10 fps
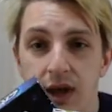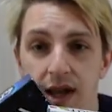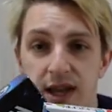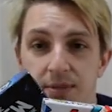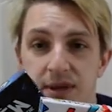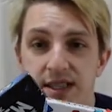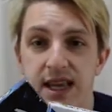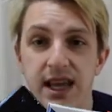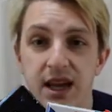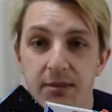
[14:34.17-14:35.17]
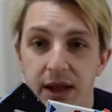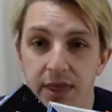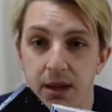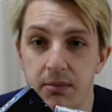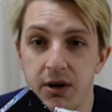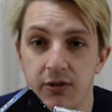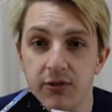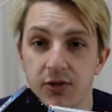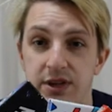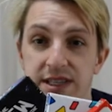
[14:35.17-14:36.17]
it kept us thinking about them
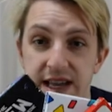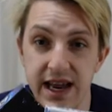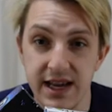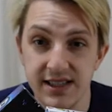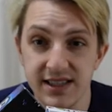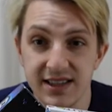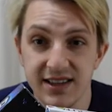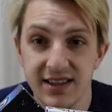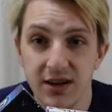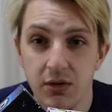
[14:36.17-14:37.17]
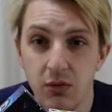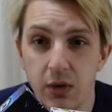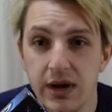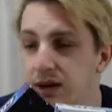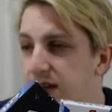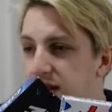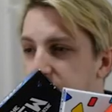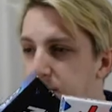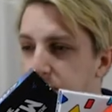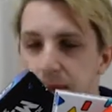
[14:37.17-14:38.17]
for days. When can I
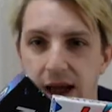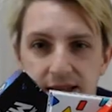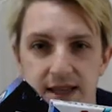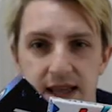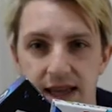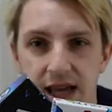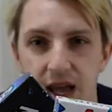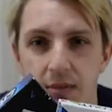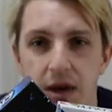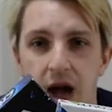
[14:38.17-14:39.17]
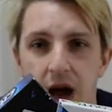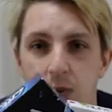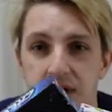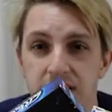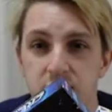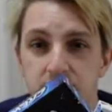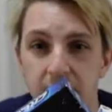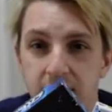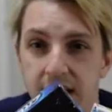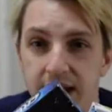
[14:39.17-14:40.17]
get back to that game? I want to do
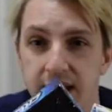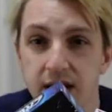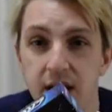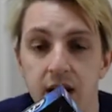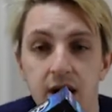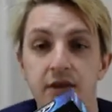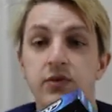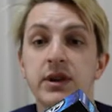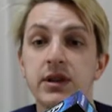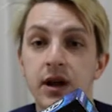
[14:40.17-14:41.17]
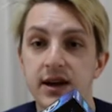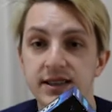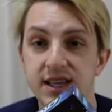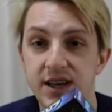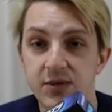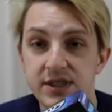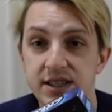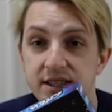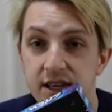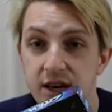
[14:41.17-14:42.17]
better at it. If we lost, it was
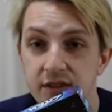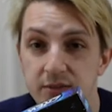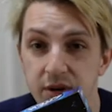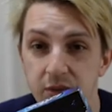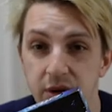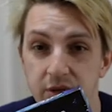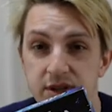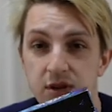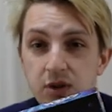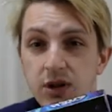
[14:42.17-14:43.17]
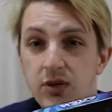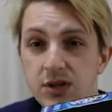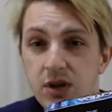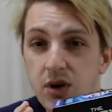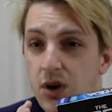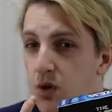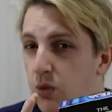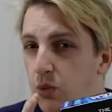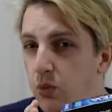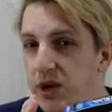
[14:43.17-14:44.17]
deserved, but we were so close,
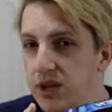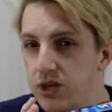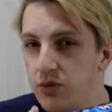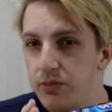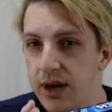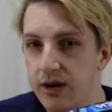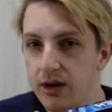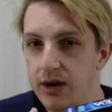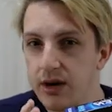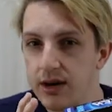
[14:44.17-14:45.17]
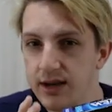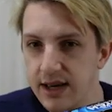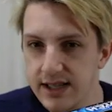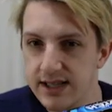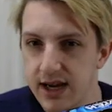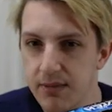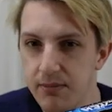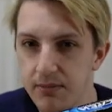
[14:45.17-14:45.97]
we could do better next time.